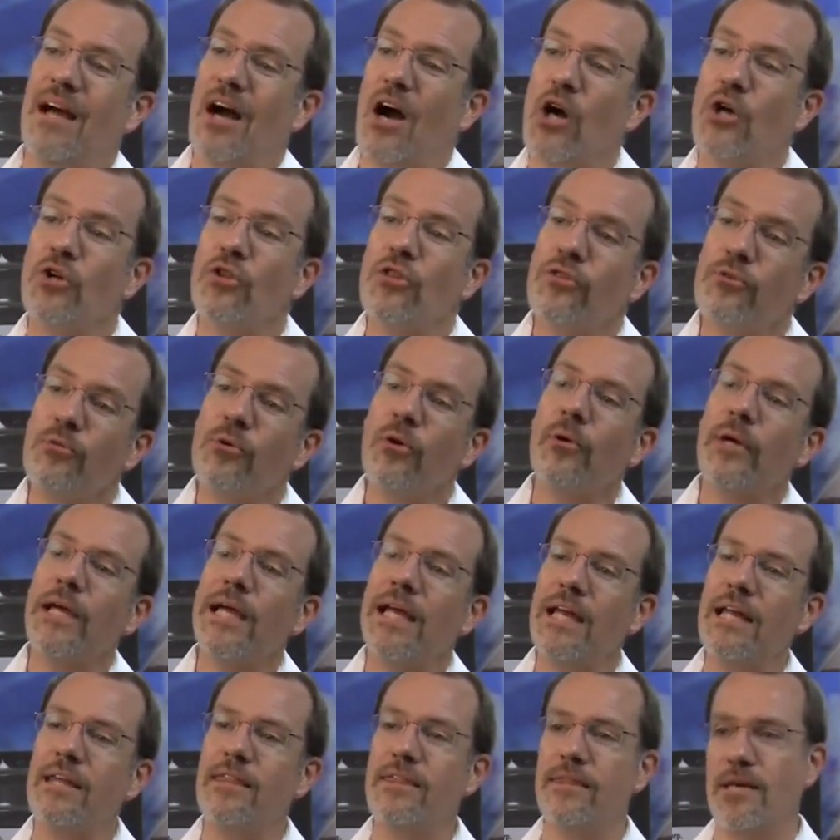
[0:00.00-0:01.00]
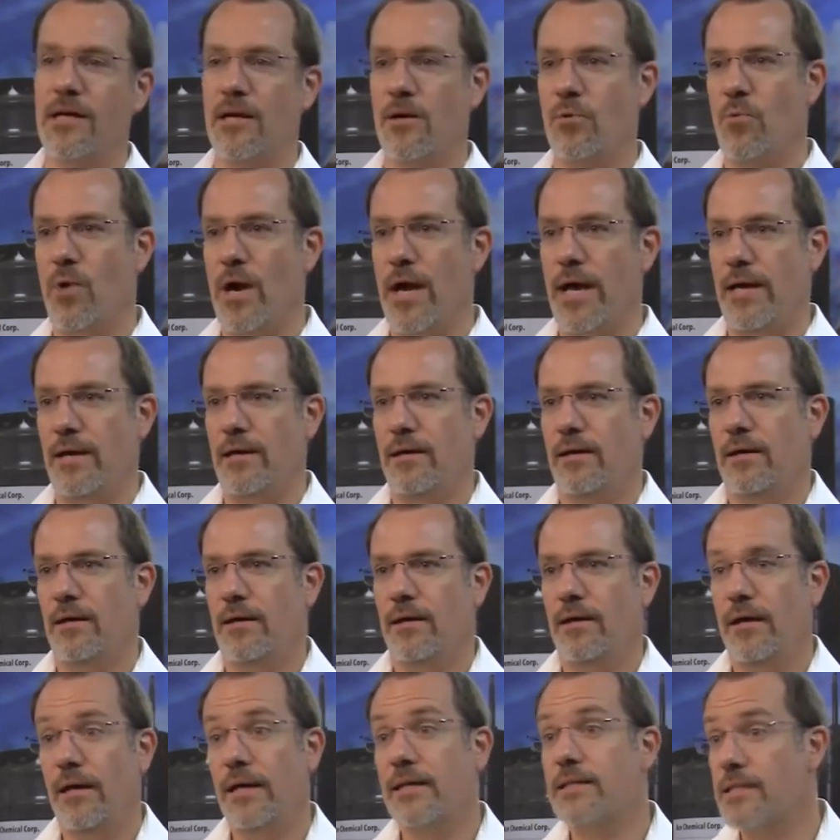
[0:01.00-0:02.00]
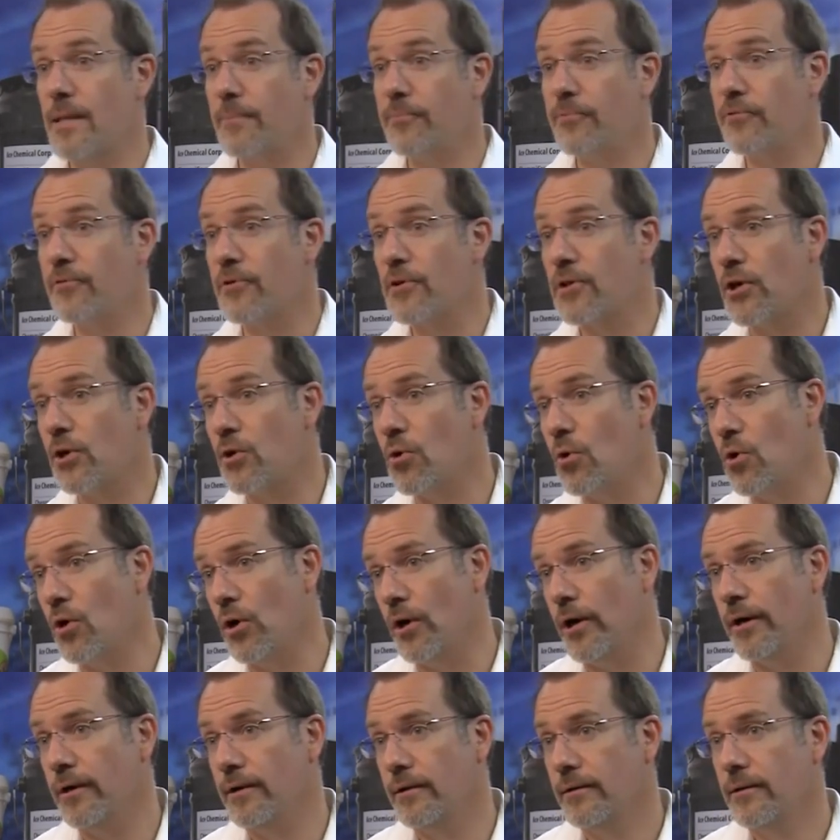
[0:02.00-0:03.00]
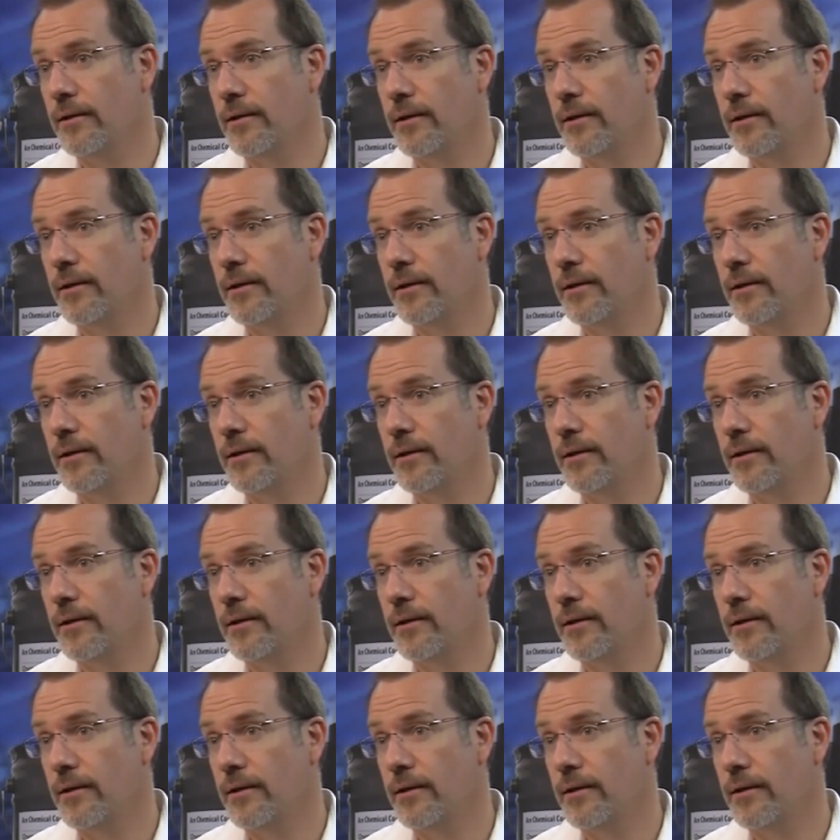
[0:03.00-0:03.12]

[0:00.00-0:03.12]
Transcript: aren't throwing anything away, except for the core.